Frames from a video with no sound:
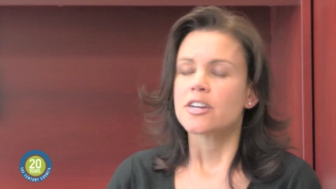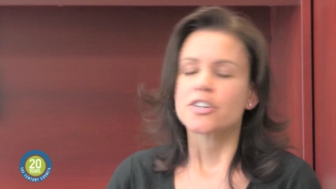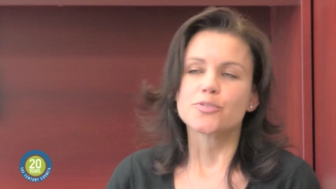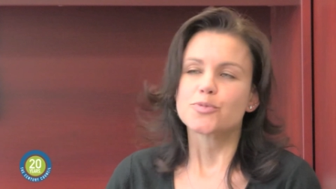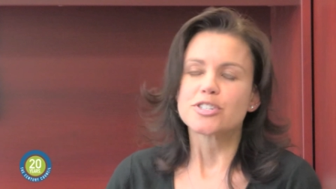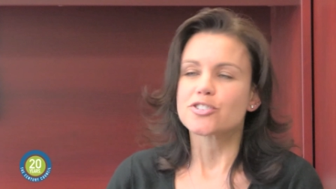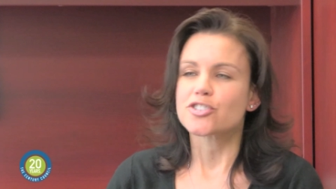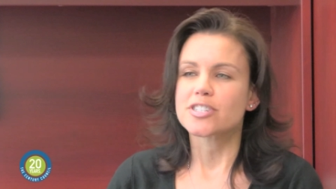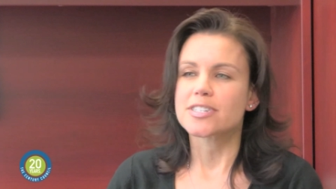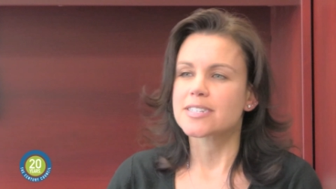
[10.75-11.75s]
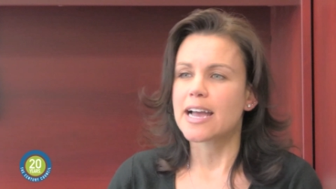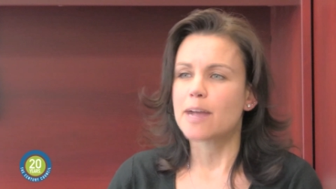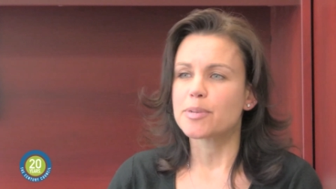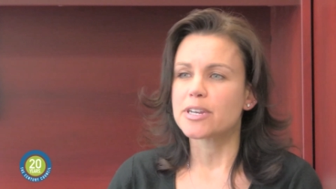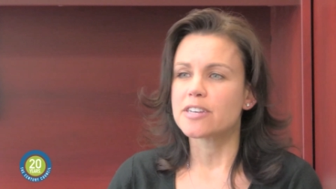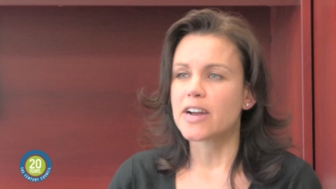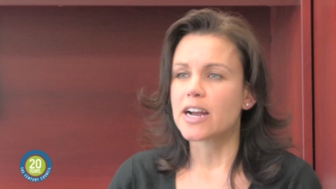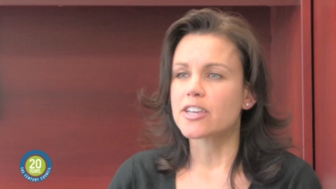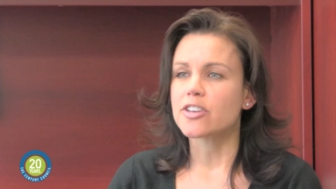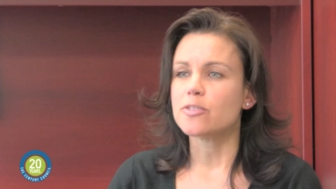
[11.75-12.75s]
Good research doesn't happen in a
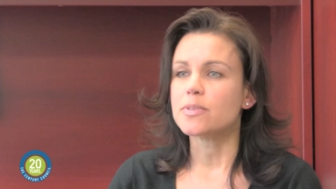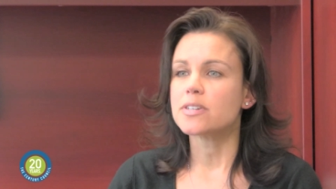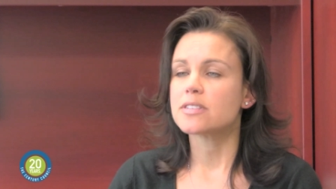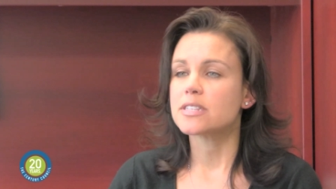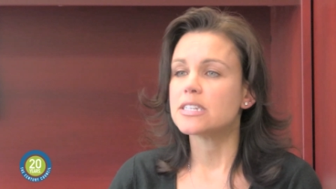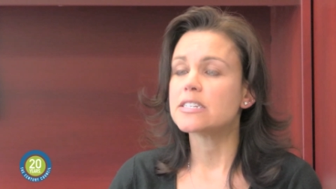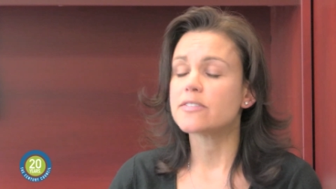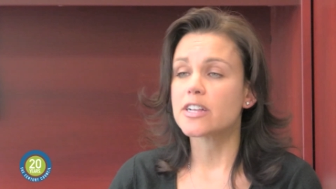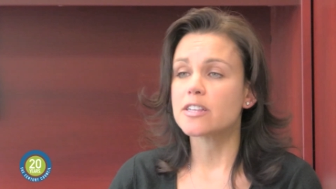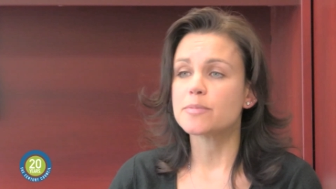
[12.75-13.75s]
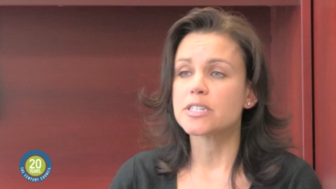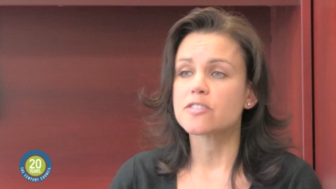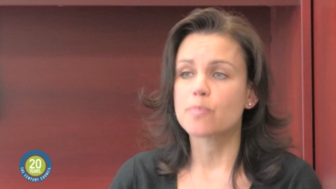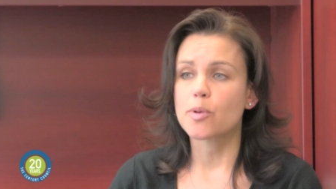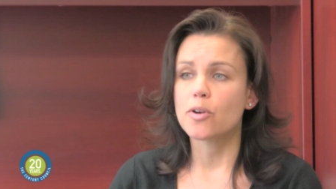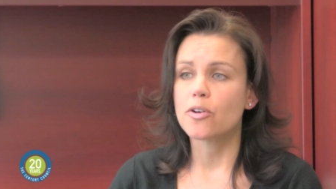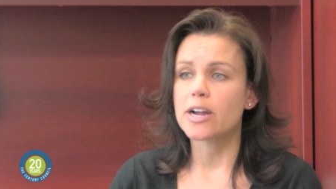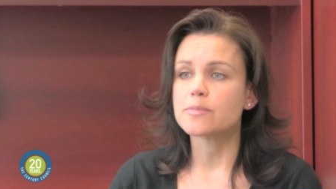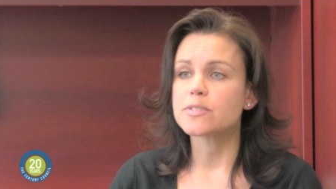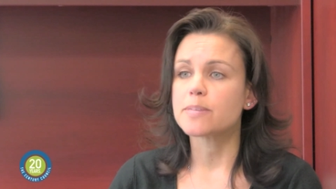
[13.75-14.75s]
vacuum. The development of
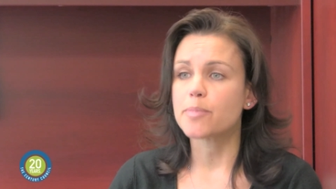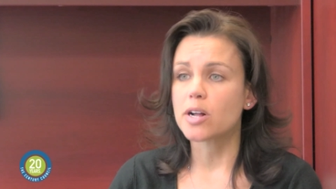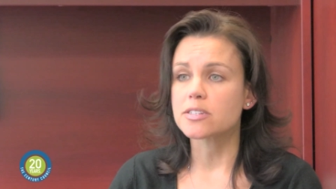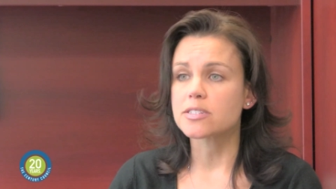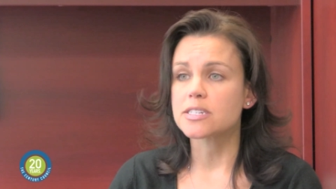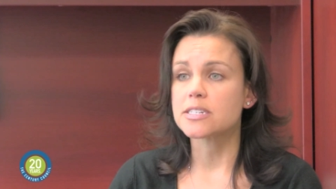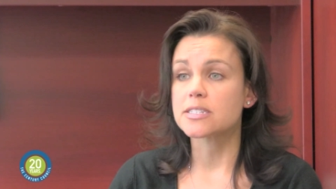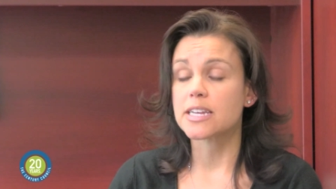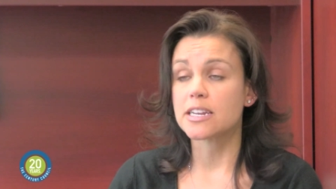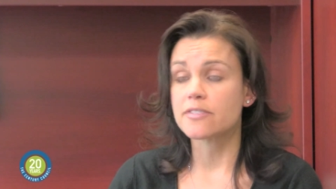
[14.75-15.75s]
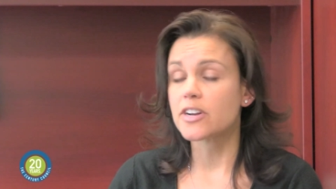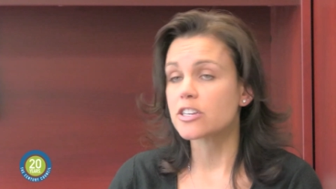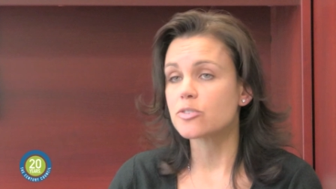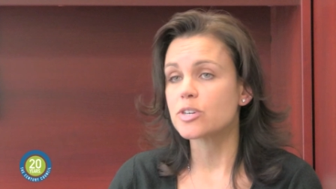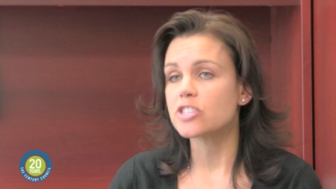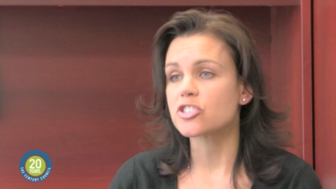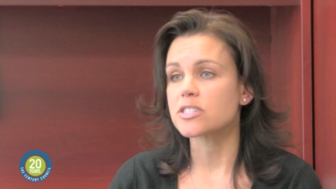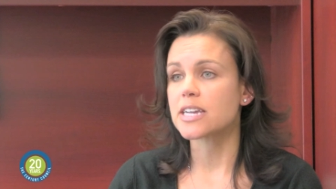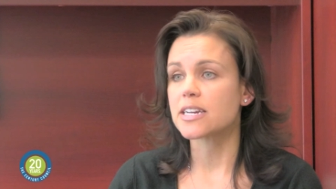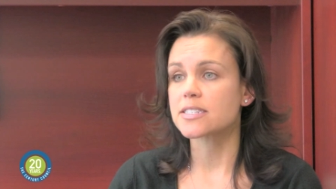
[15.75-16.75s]
programs and policies and
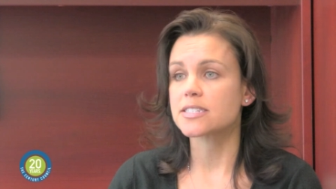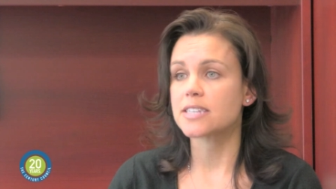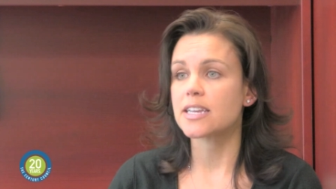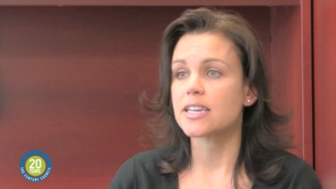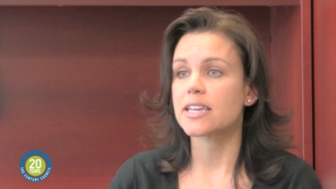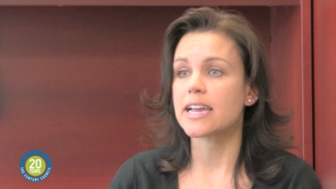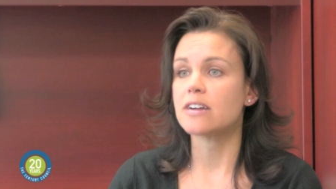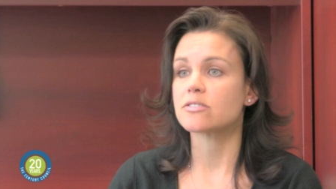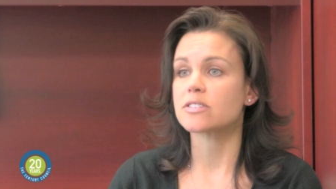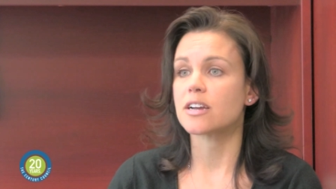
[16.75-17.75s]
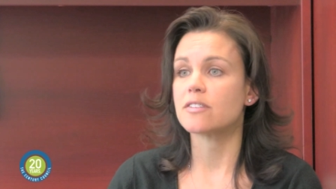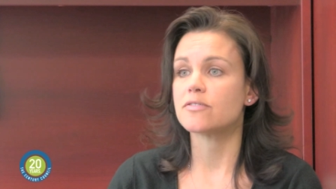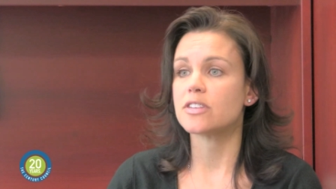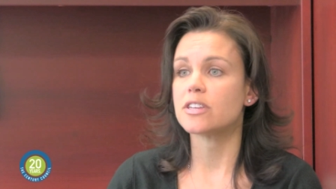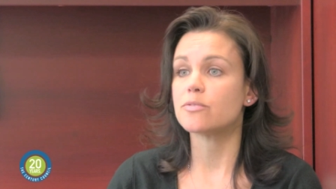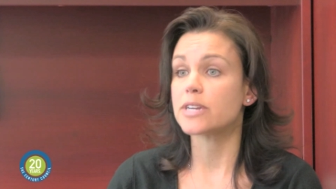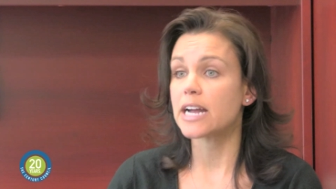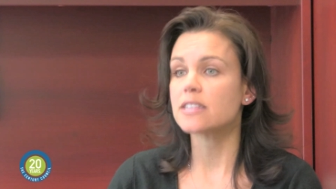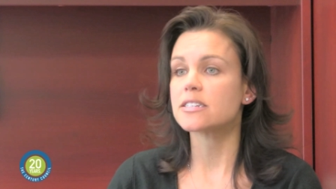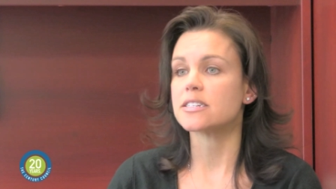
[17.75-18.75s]
evaluations has to take account of the
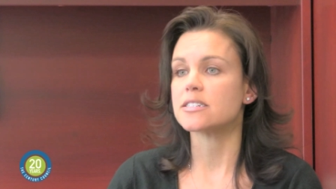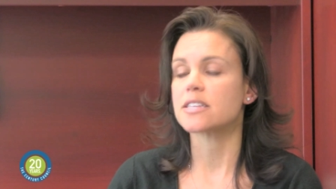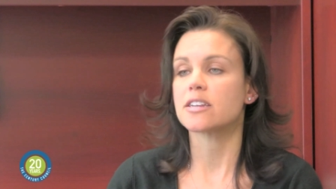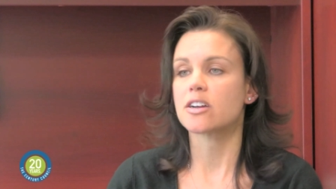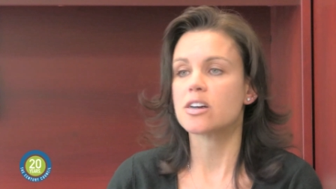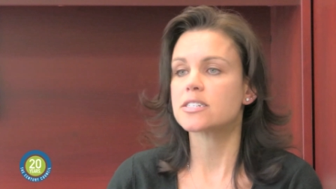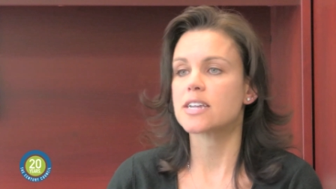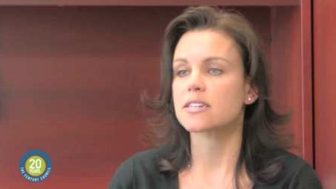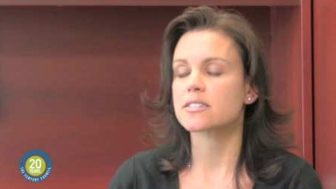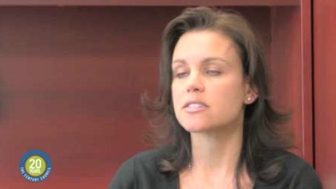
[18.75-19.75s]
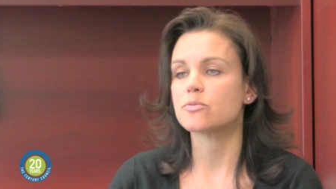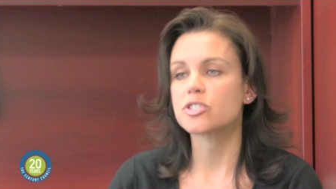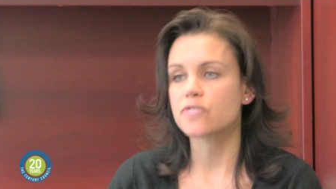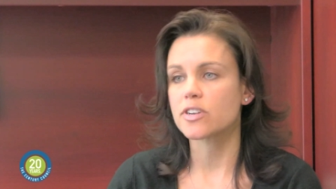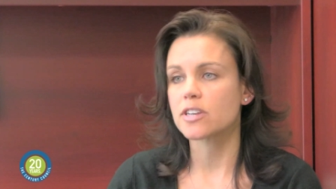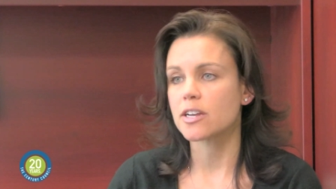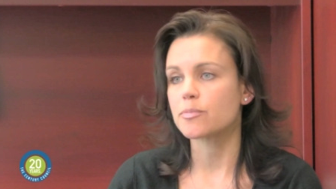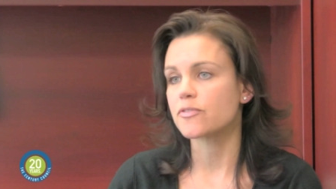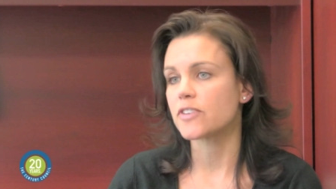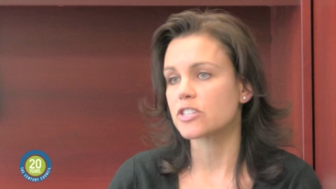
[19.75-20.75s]
realities and the context in which frontline
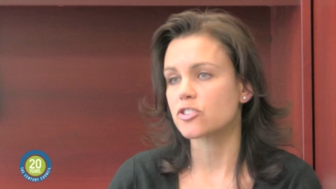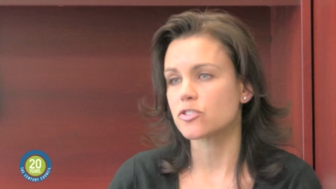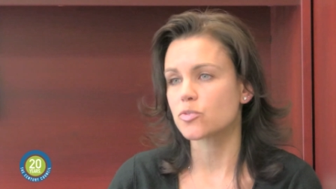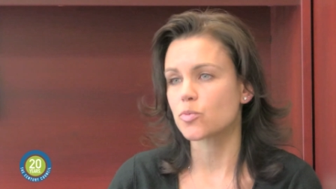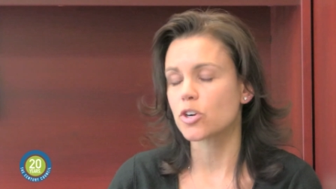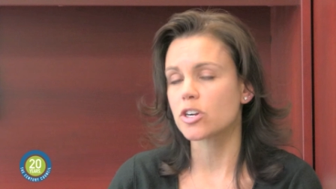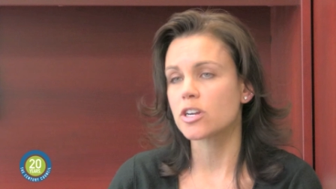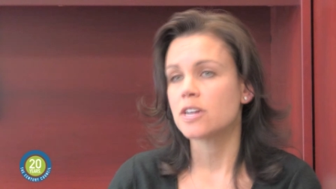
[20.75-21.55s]
professionals work.